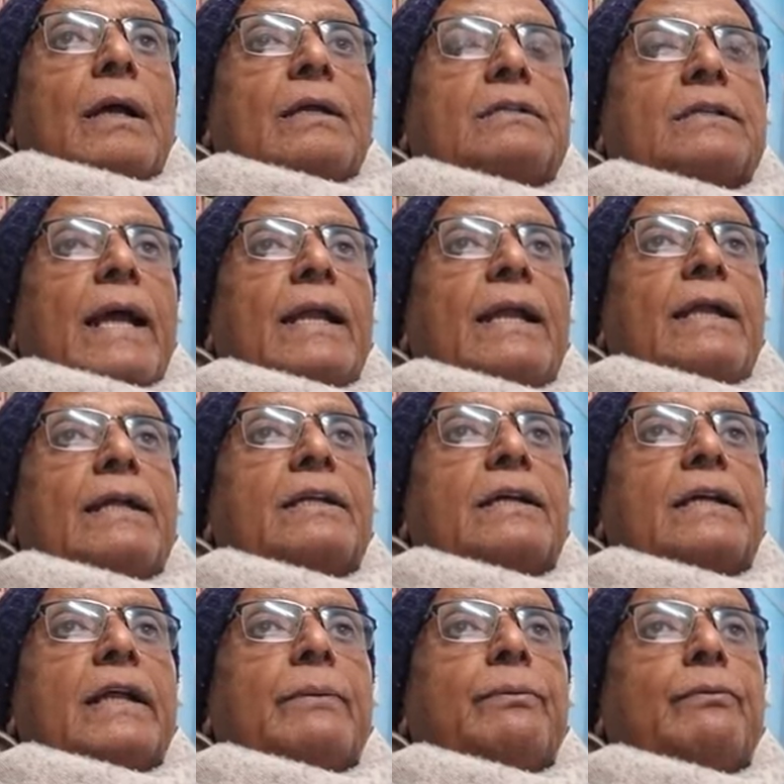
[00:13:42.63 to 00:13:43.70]
silent
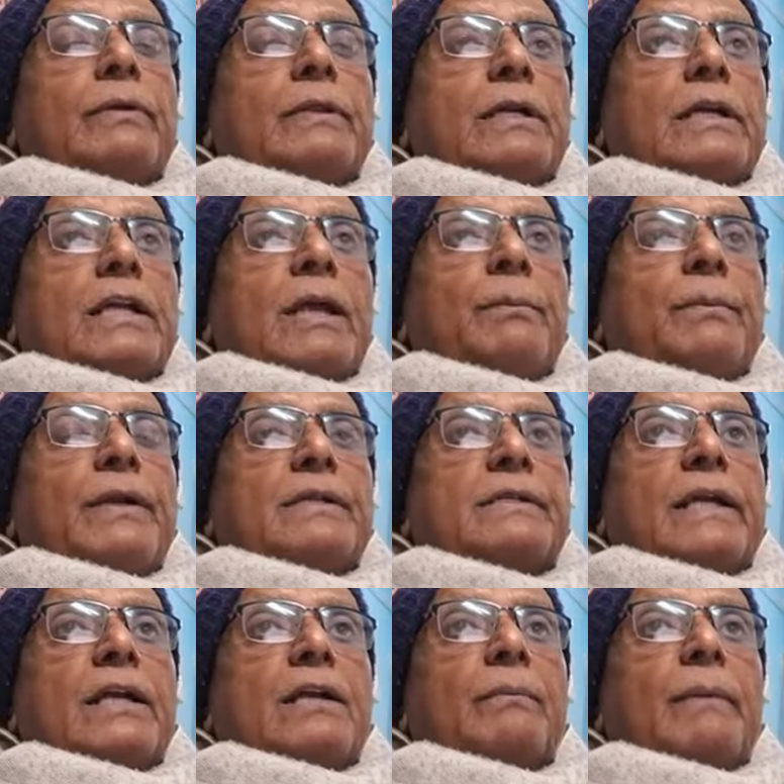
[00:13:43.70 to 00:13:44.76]
grief with deep
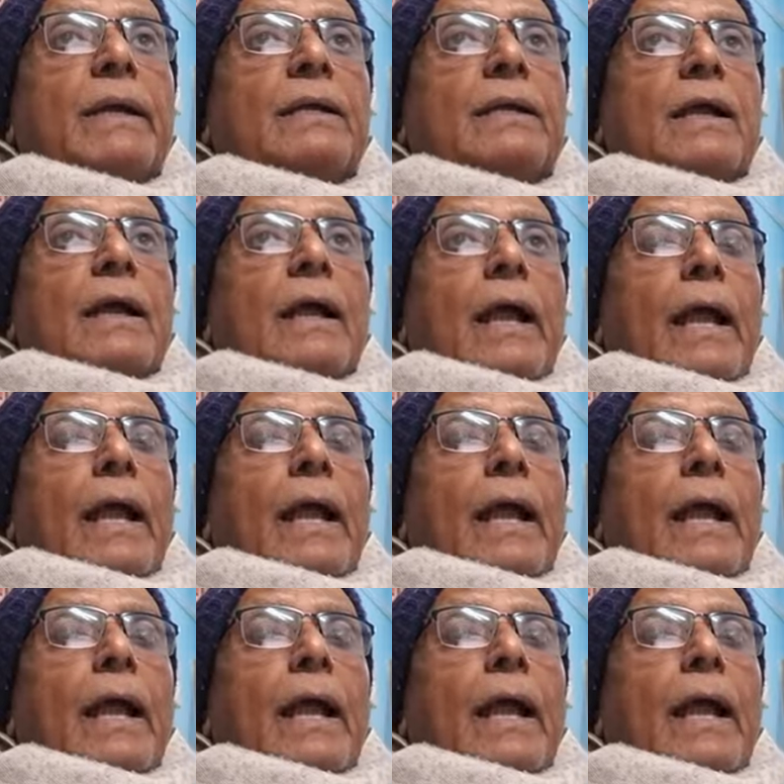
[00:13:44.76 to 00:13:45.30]
resentment,